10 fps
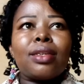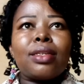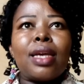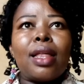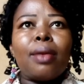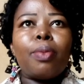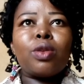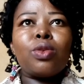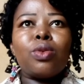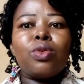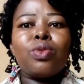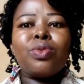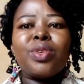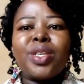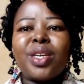tell a person to
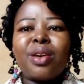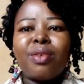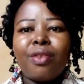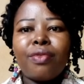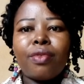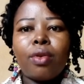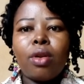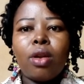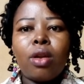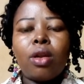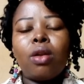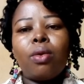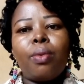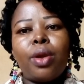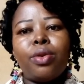read a novel
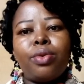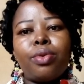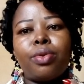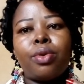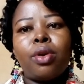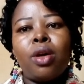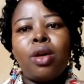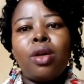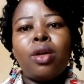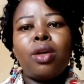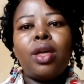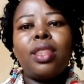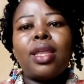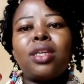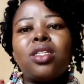when you're
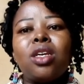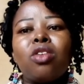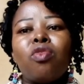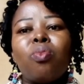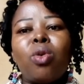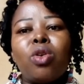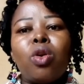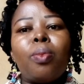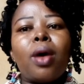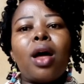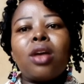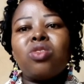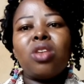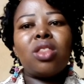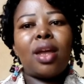in that state of boredom.
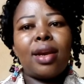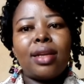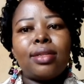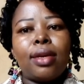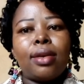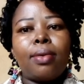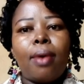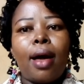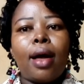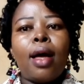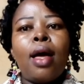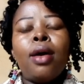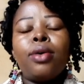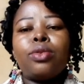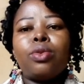Actually, that doesn't work.
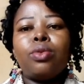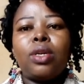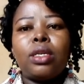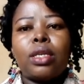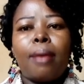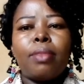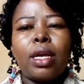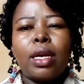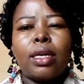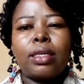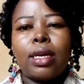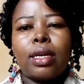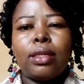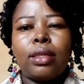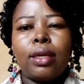So you need something
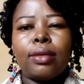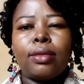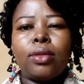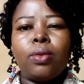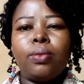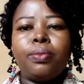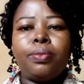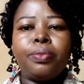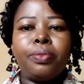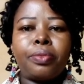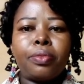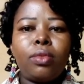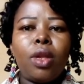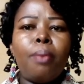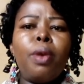interesting. So
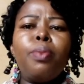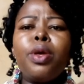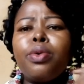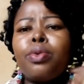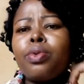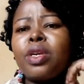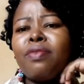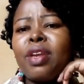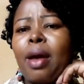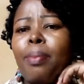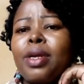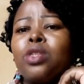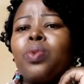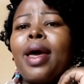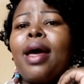maybe you live in a
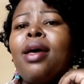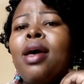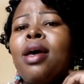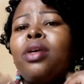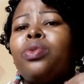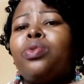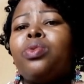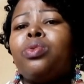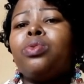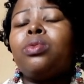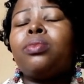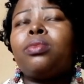place where you